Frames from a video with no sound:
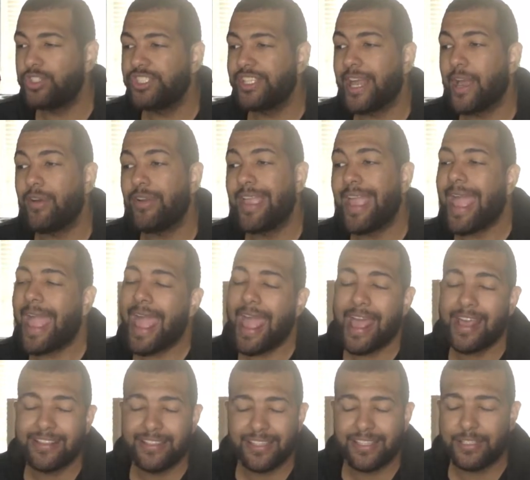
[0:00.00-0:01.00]
Now he
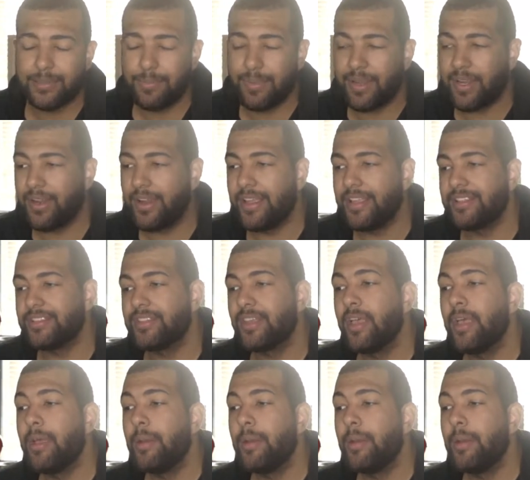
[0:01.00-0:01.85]
has experience